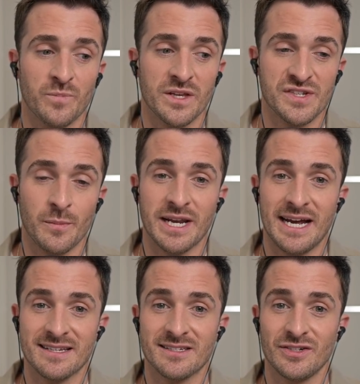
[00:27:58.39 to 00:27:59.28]
Someone
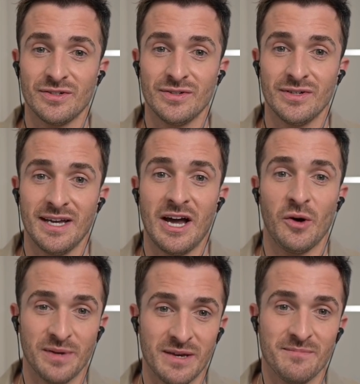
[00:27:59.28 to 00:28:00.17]
has to
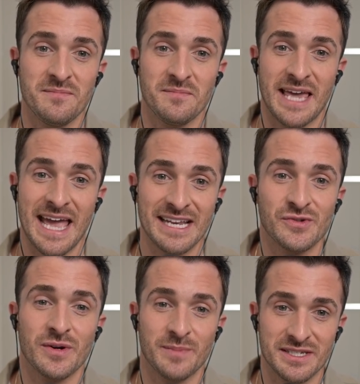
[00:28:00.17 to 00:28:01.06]
help him get
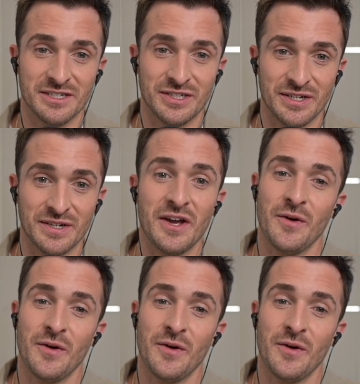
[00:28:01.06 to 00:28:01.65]
into a position